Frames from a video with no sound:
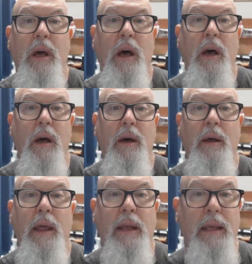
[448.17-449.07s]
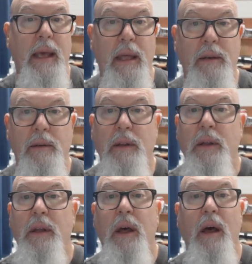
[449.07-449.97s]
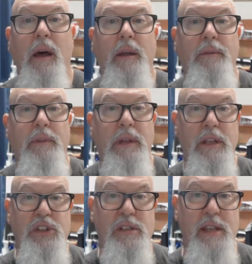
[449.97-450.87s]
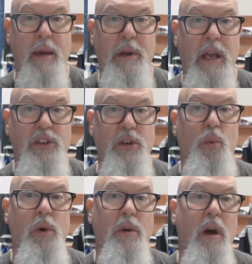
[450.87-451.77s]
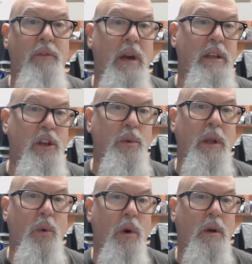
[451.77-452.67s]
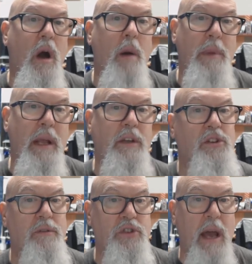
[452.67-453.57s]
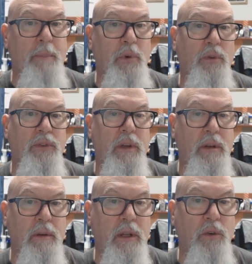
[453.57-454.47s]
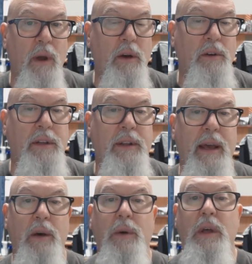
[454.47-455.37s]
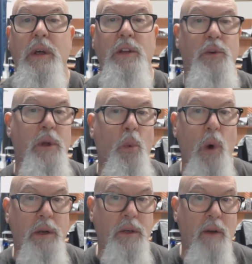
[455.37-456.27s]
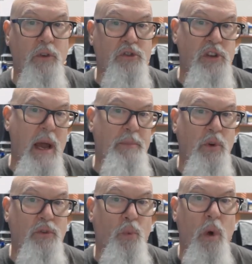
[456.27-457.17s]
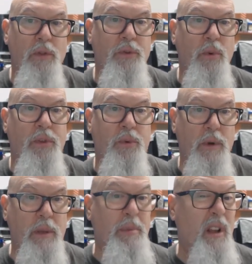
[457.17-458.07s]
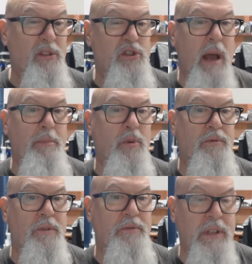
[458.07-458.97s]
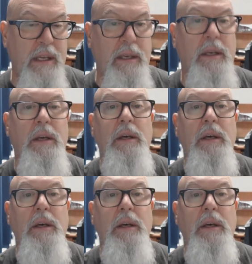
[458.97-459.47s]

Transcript: And again, each examination will cover a unit or a combination of chapters in greater detail. Unit 1 covers chapters 1 through 3 plus chapter 15.